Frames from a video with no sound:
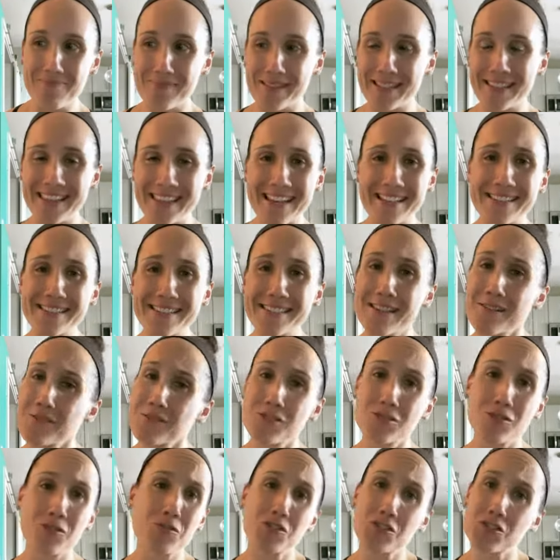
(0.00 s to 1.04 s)
That
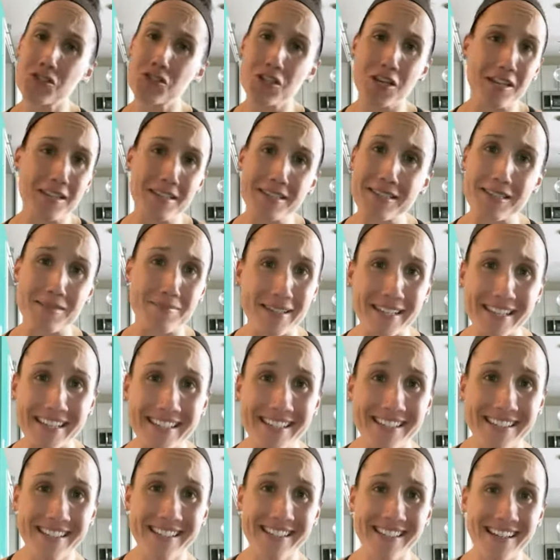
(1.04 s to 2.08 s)
sounds so shitty to me.
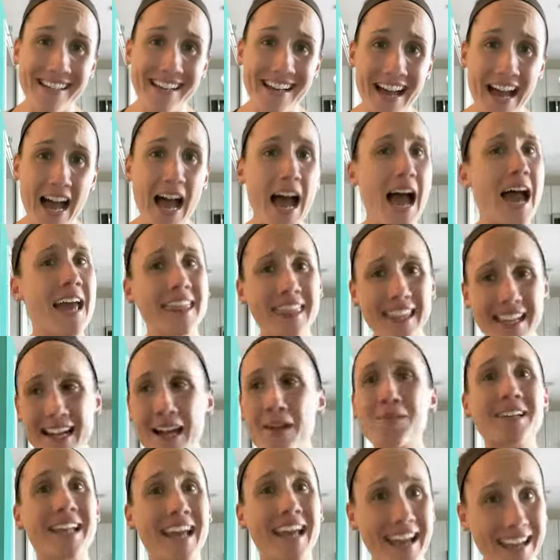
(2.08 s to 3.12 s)
I think
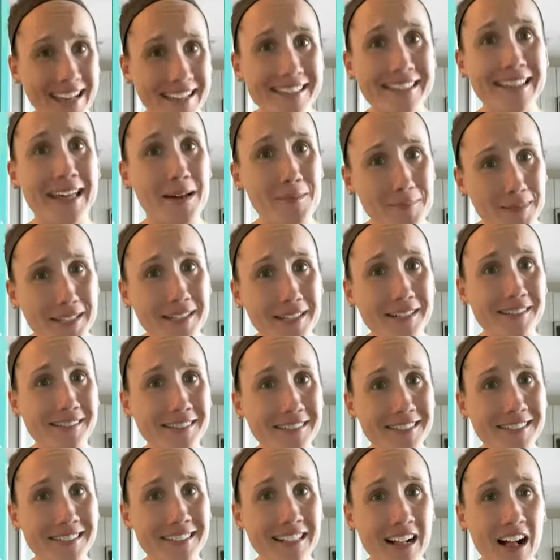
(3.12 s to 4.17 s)
I would hate that meal
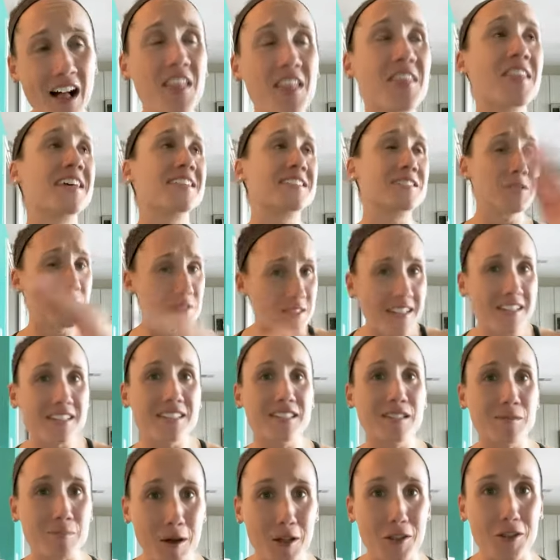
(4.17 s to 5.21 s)
unless it was like
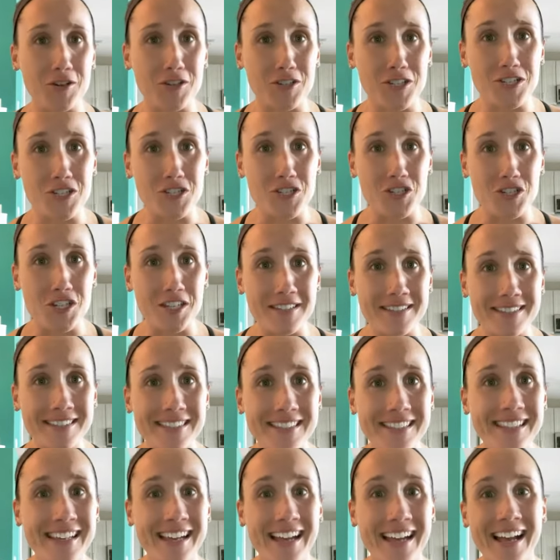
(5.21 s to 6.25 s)
smothered in
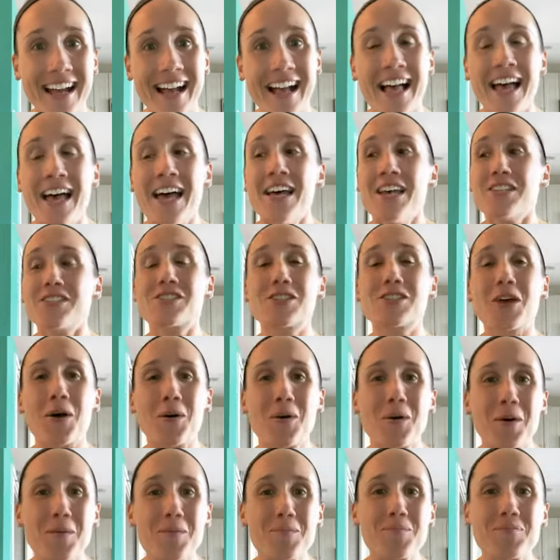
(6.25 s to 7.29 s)
cheese.
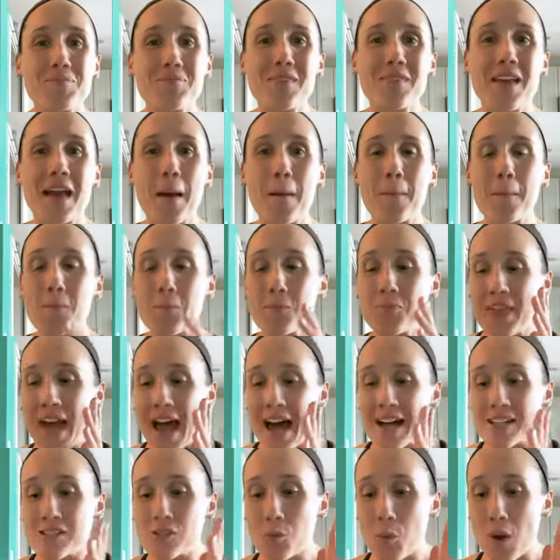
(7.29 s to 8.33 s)
So
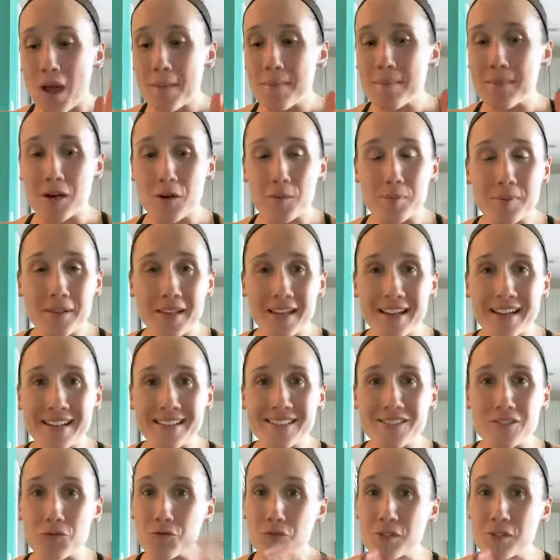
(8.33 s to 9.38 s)
that's why meal
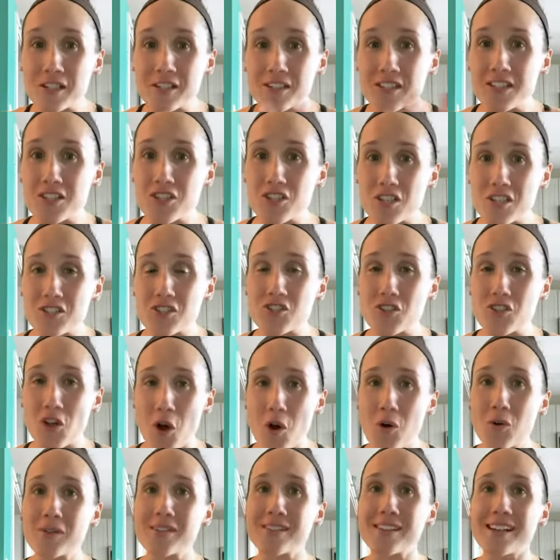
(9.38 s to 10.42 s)
plans really just
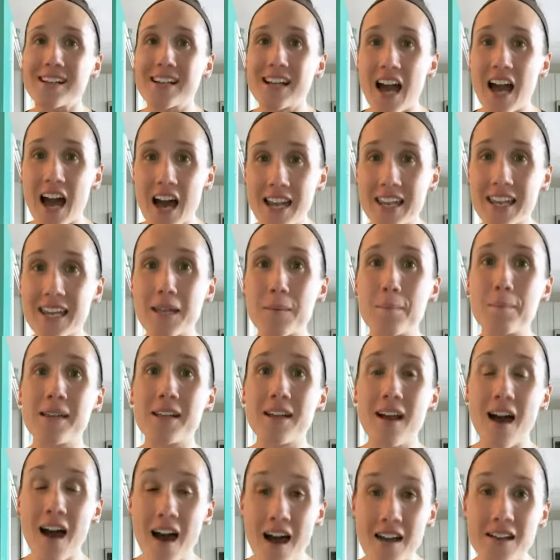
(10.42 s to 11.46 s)
don't cut it,
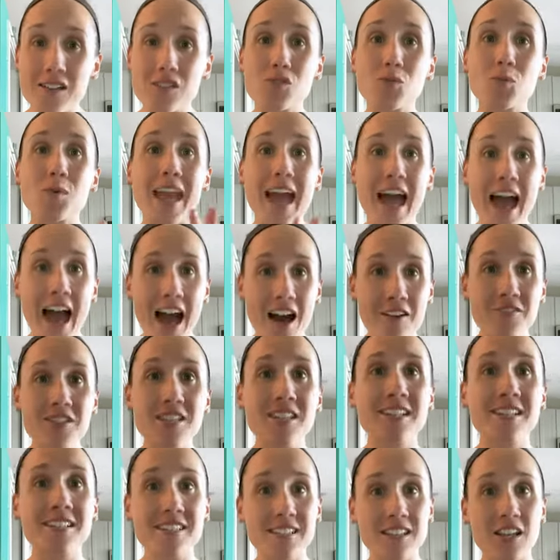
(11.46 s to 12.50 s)
because we have to
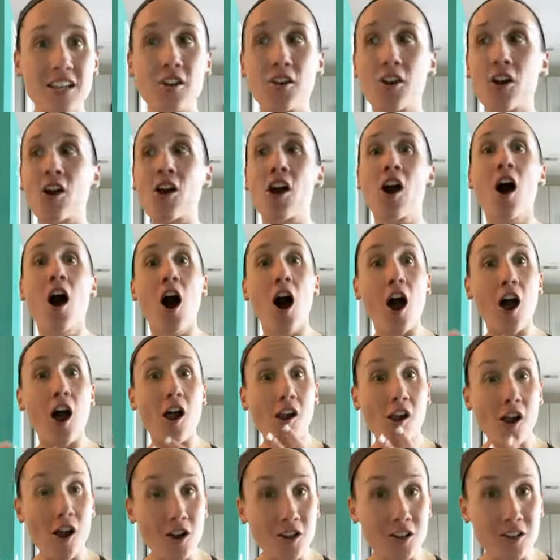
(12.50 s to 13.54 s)
consider our
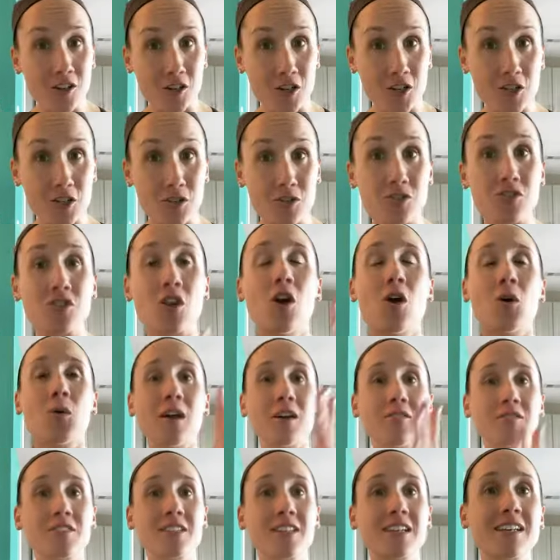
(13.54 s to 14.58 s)
hunger cues. We
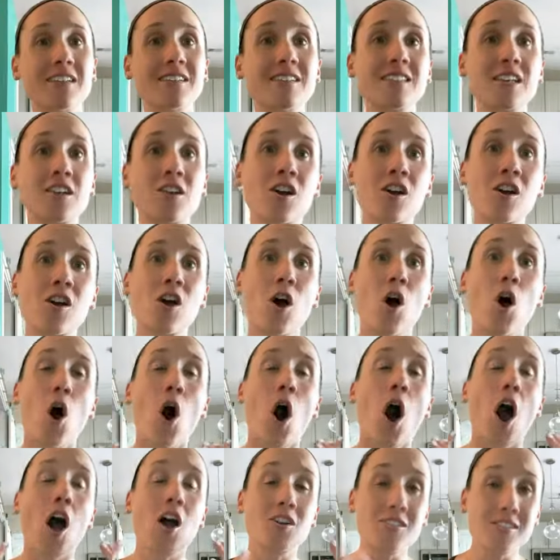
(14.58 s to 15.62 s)
have to consider
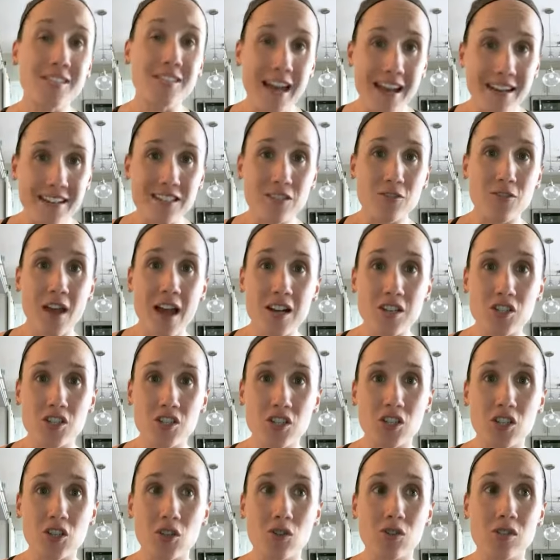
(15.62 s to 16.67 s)
our
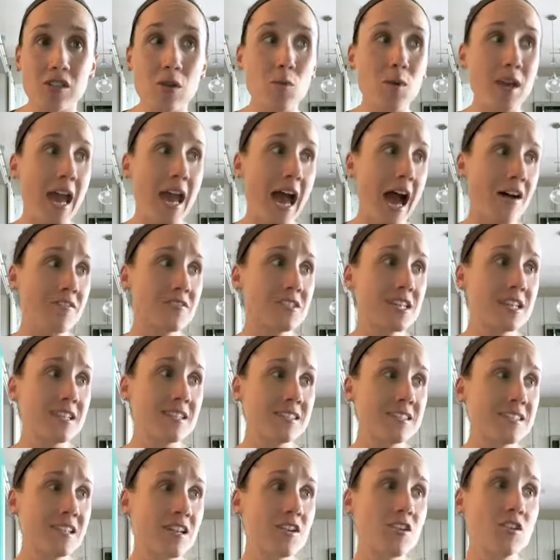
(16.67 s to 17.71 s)
satisfaction cues, and we have to
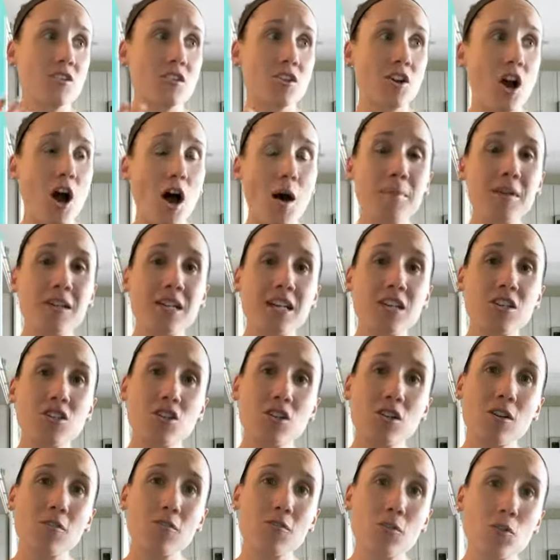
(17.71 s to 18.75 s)
consider the
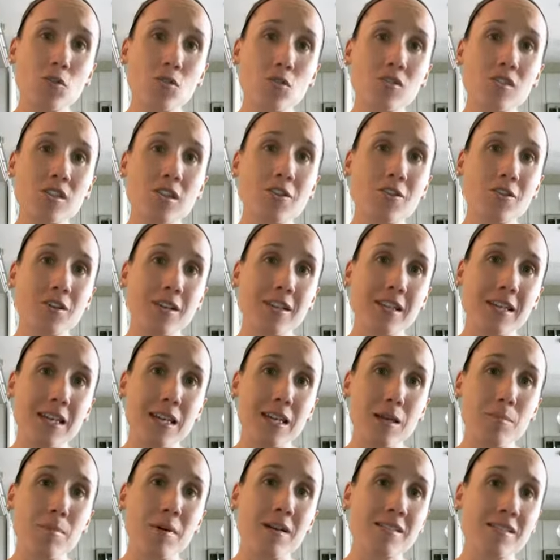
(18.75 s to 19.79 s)
combination of foods that are going to
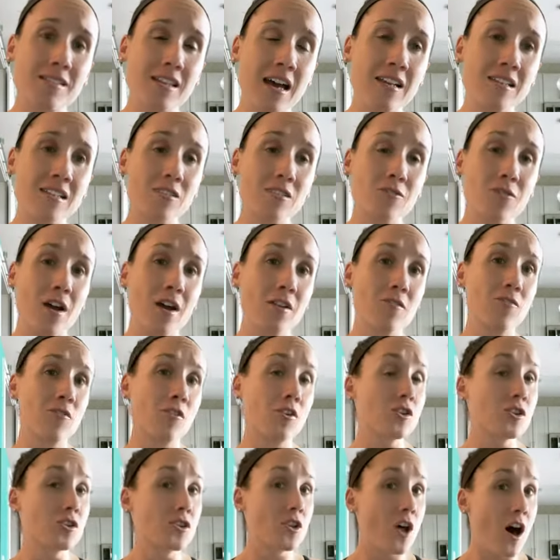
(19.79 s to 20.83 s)
keep us satisfied. For
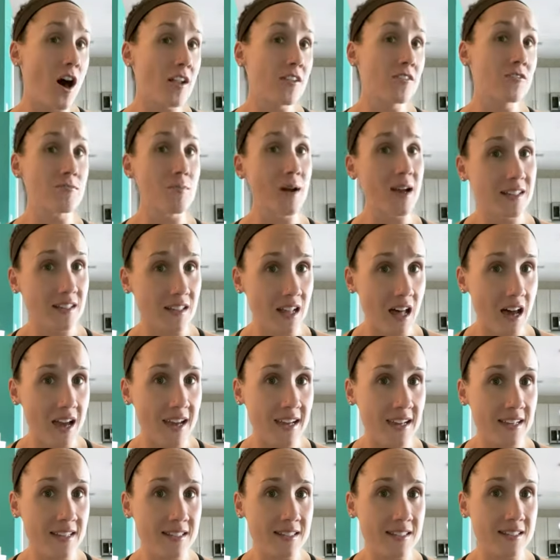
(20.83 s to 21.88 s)
a lot of my
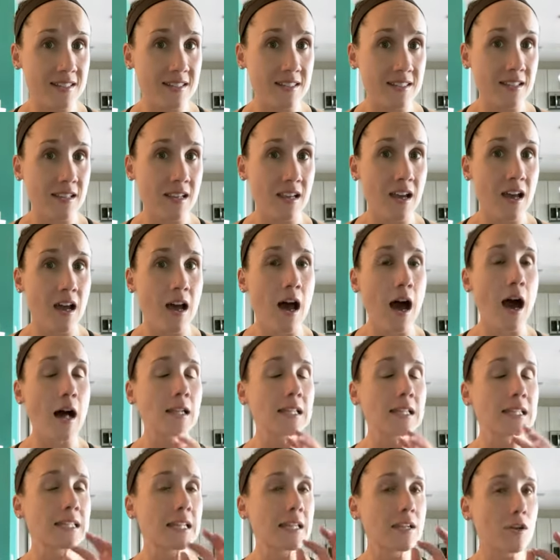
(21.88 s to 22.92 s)
clients,
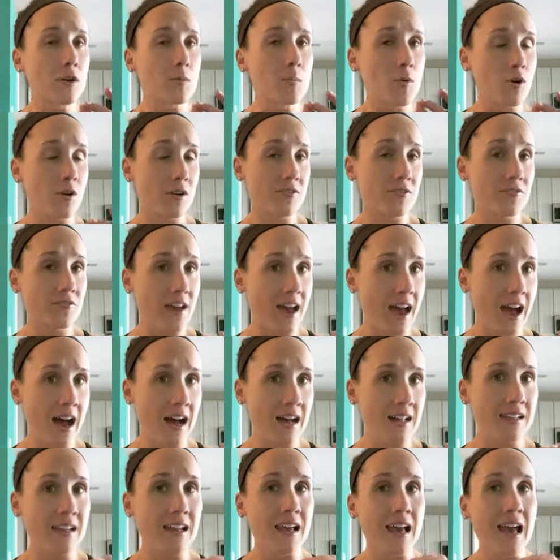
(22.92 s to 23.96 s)
a little more
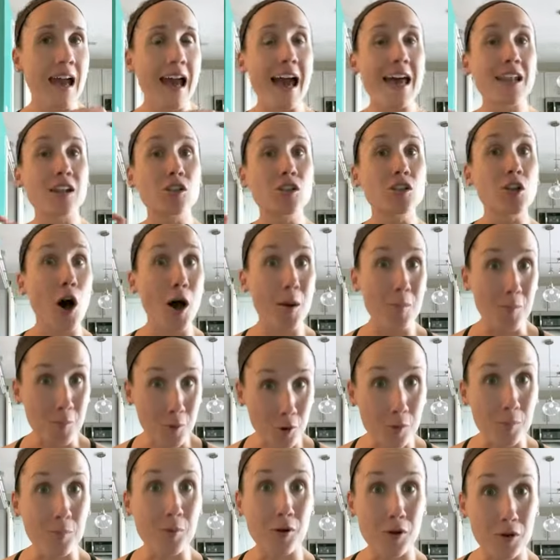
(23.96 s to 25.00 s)
fat and a lot
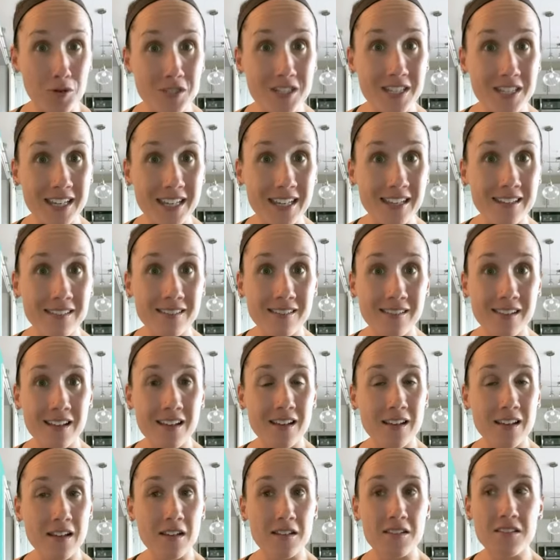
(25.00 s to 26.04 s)
more protein
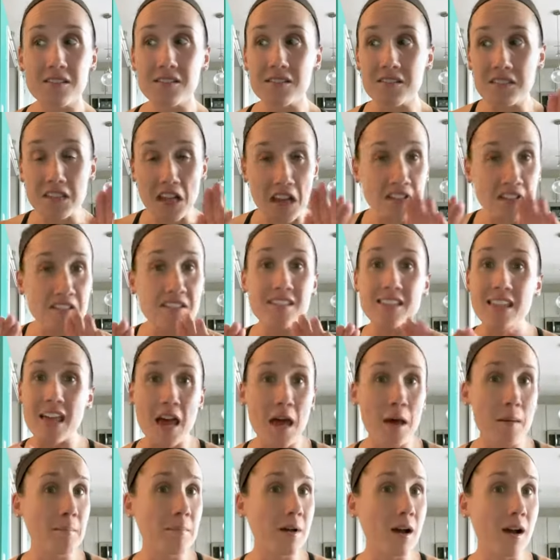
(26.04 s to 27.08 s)
does
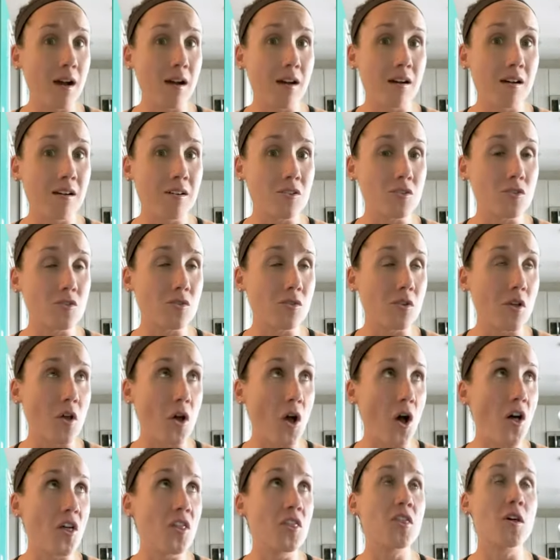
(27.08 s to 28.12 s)
them
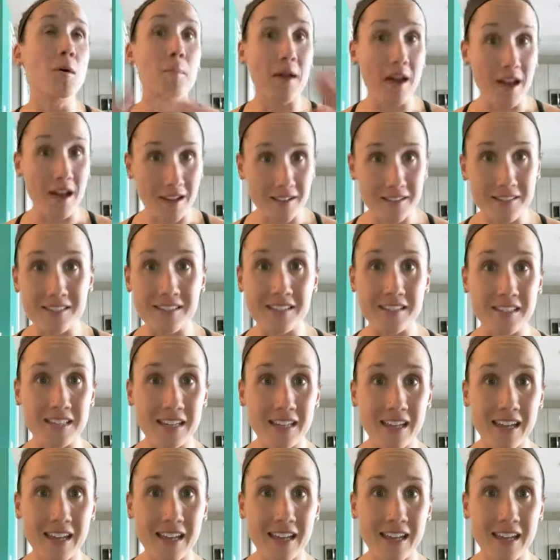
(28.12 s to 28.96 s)
the best.